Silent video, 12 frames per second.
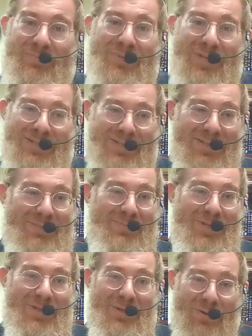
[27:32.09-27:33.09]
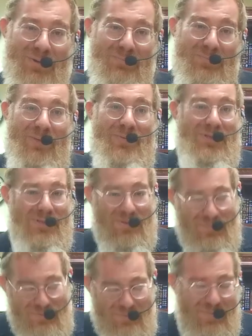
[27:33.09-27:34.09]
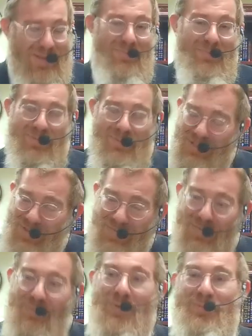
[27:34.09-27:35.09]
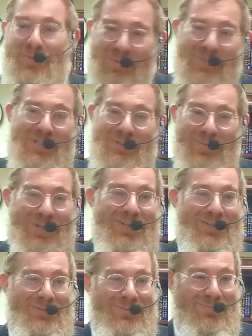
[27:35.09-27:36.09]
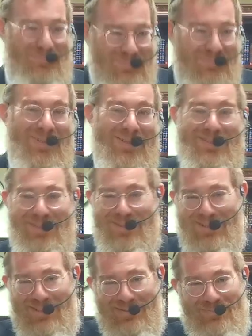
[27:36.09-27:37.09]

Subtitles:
That's going to be the goal. Maybe some for men, maybe some for women. We'll see what we can do. Till then.